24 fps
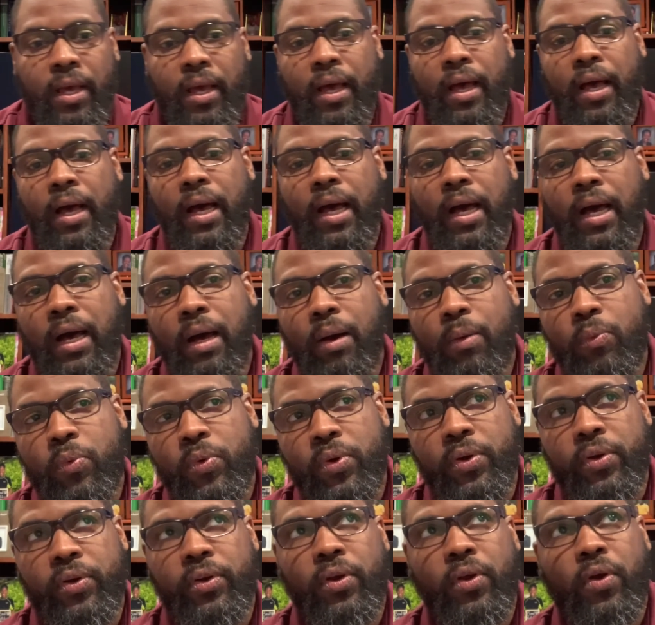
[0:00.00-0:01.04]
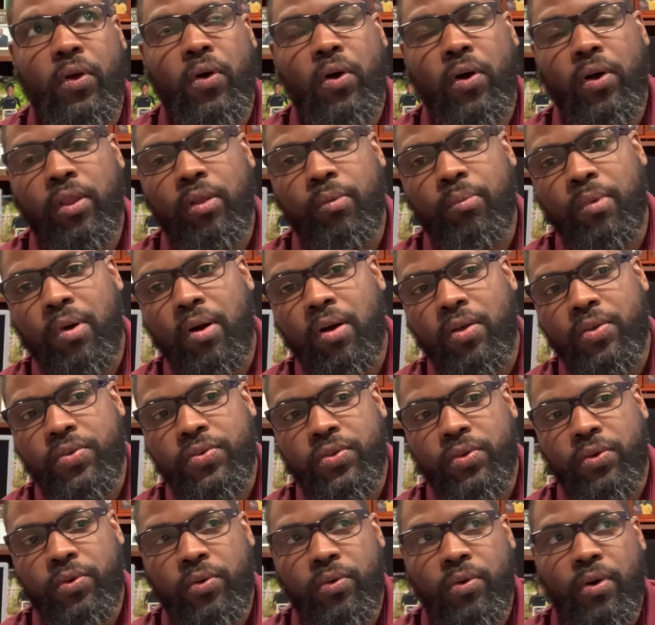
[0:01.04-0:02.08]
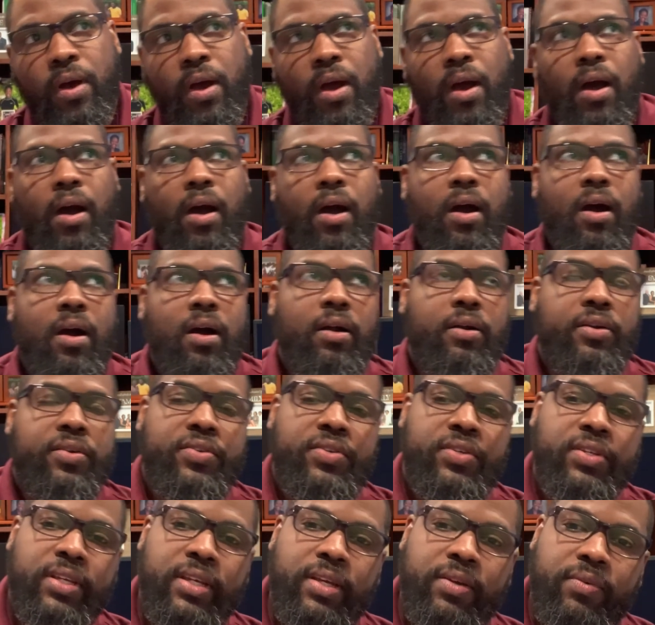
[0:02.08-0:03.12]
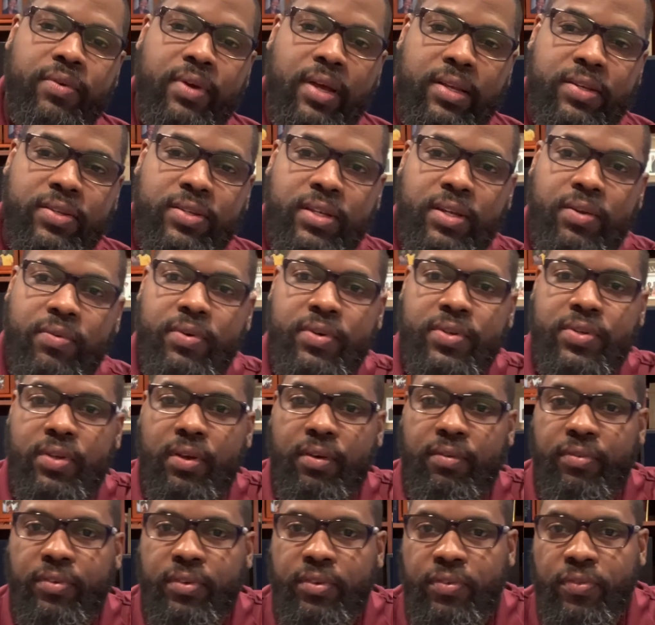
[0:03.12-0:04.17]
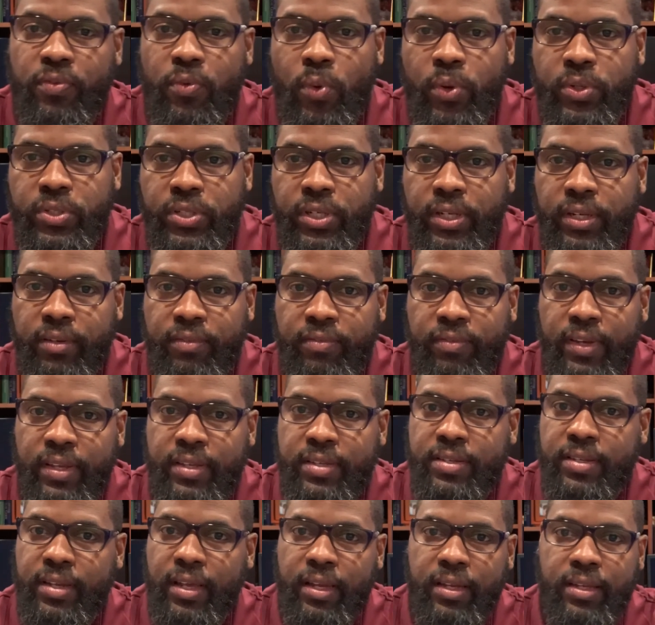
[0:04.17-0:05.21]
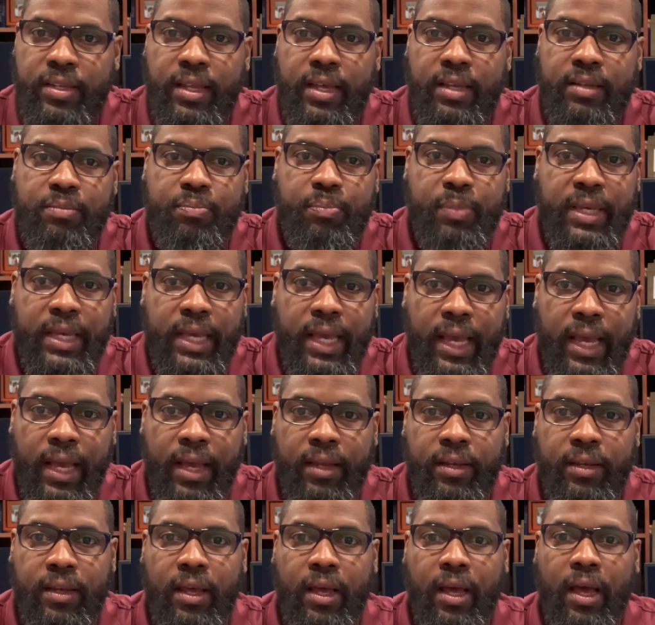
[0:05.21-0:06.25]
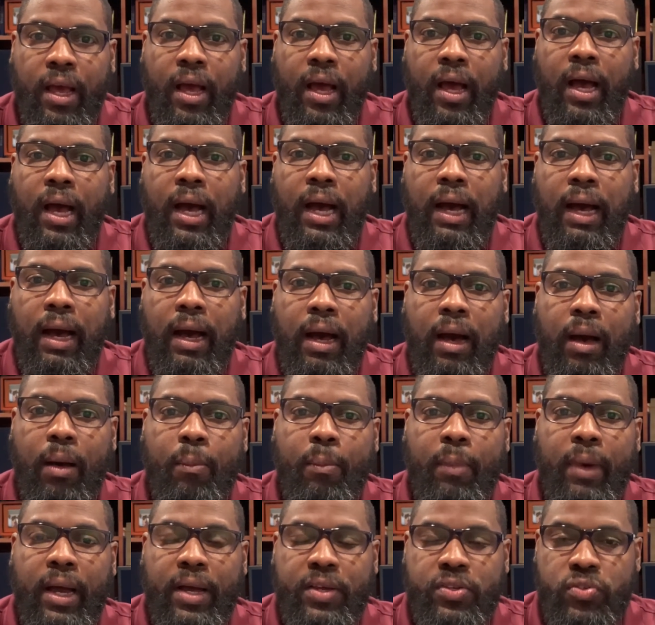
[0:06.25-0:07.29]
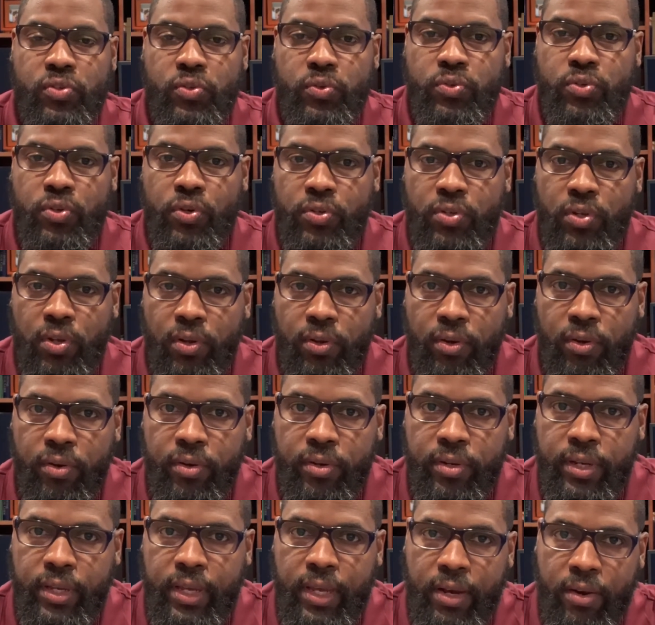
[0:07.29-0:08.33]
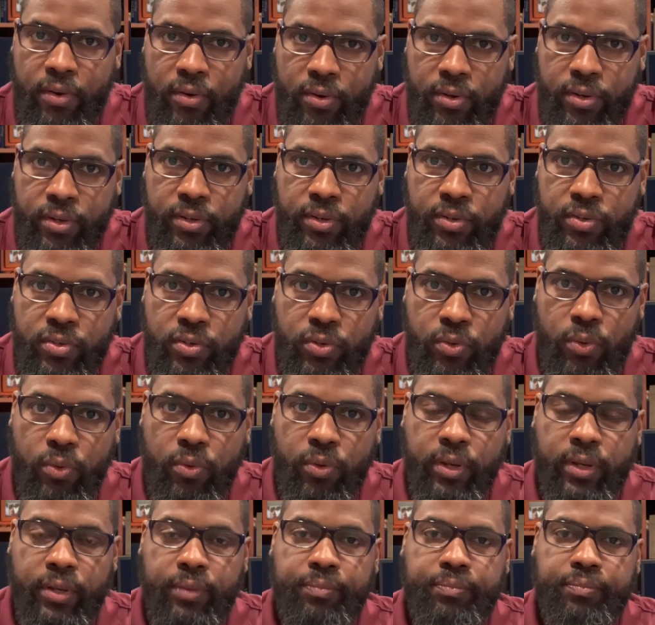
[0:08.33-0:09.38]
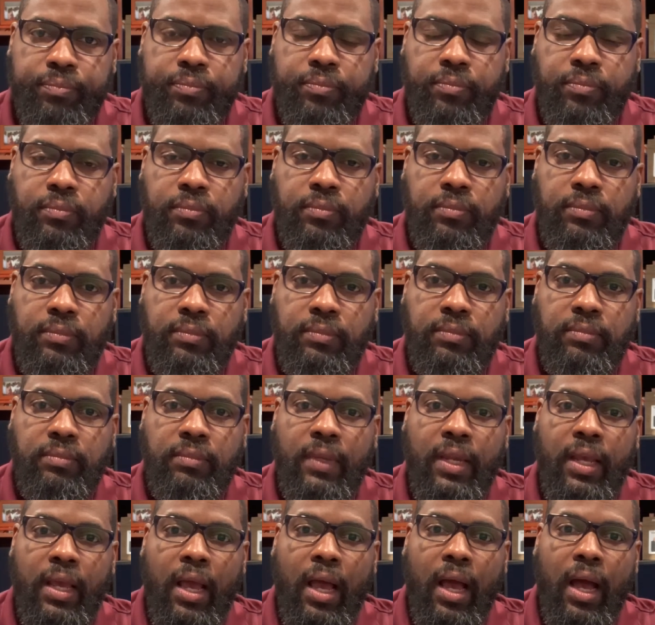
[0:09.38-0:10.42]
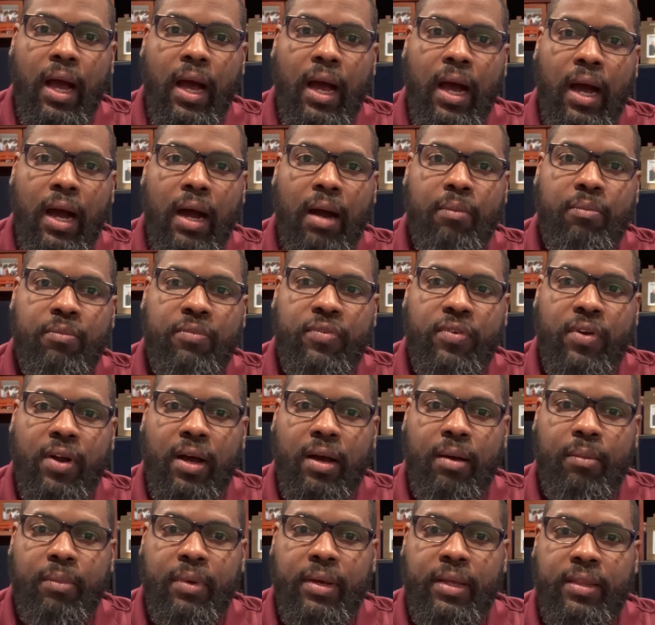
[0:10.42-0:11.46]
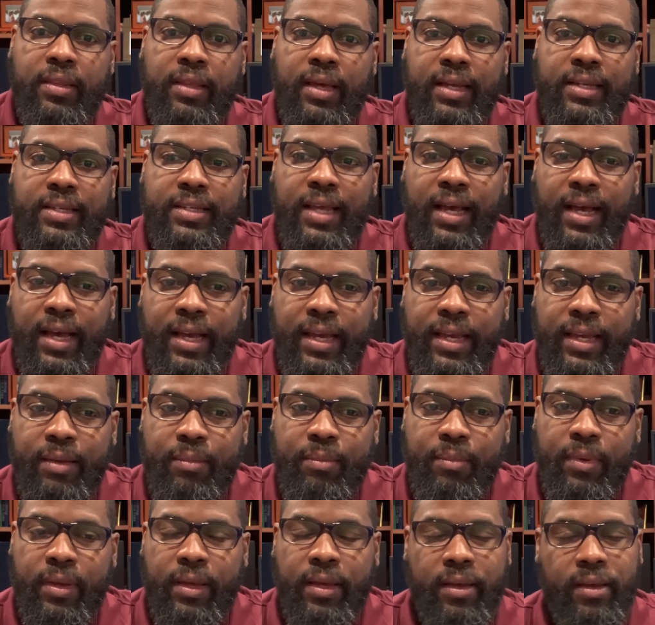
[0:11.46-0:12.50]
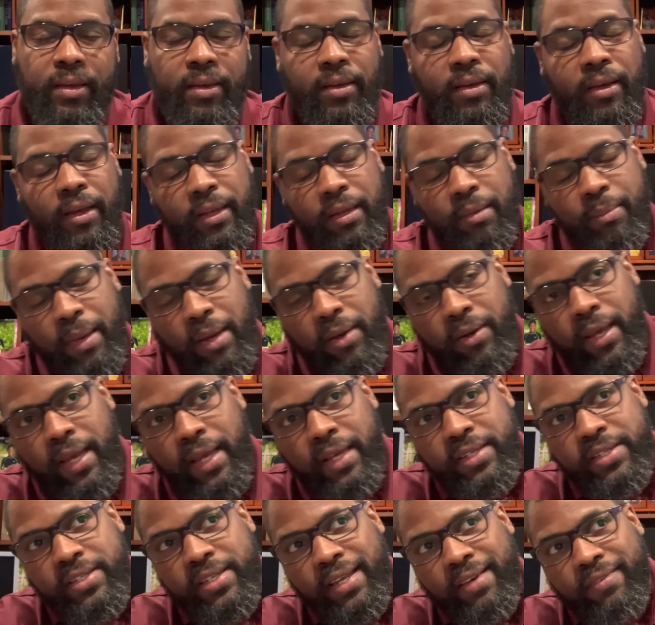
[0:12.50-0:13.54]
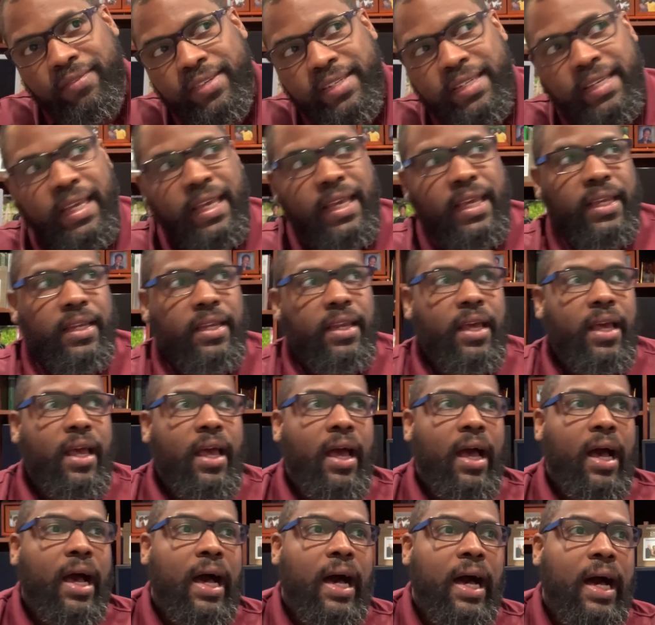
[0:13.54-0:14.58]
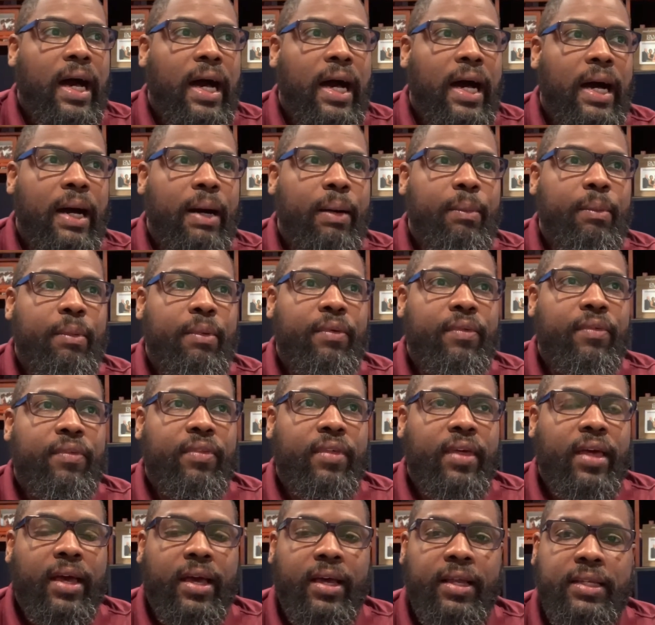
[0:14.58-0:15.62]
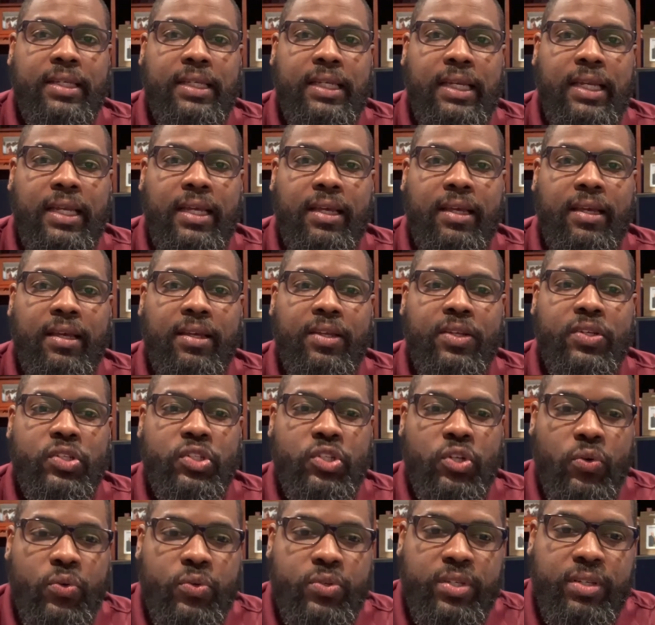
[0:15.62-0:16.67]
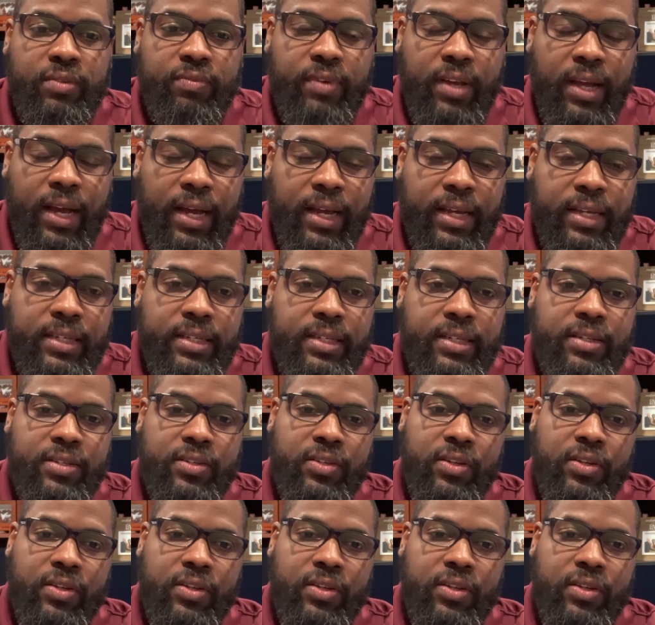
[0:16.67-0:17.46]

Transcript: Uh, we're going to call them also our ser- a series of unfortunate events that, that began, um, as you just learned, hear it in the story um, from that time at about age 17 um, that Joseph got